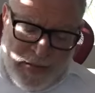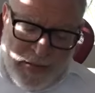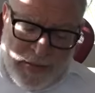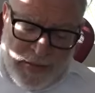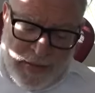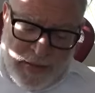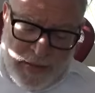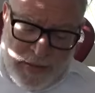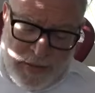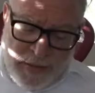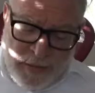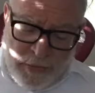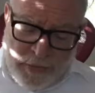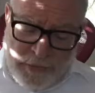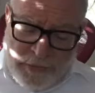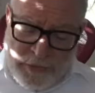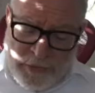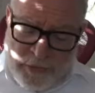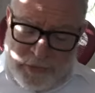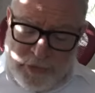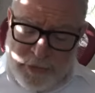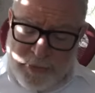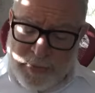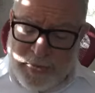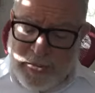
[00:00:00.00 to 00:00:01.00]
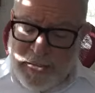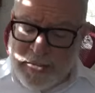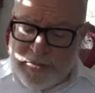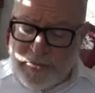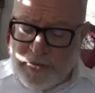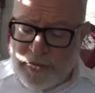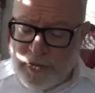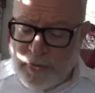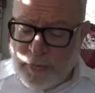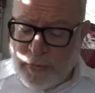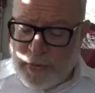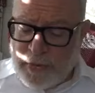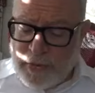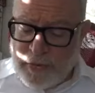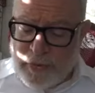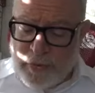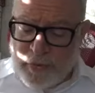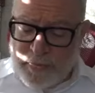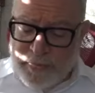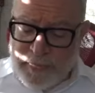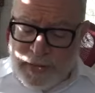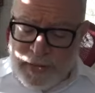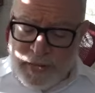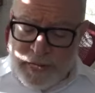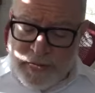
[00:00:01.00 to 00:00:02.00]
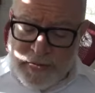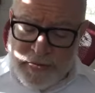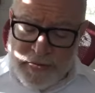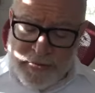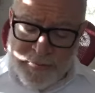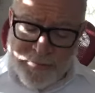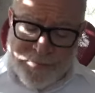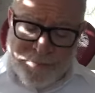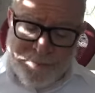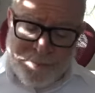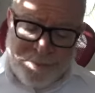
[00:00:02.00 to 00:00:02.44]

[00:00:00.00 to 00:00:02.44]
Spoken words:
and our children would like to know what it all means.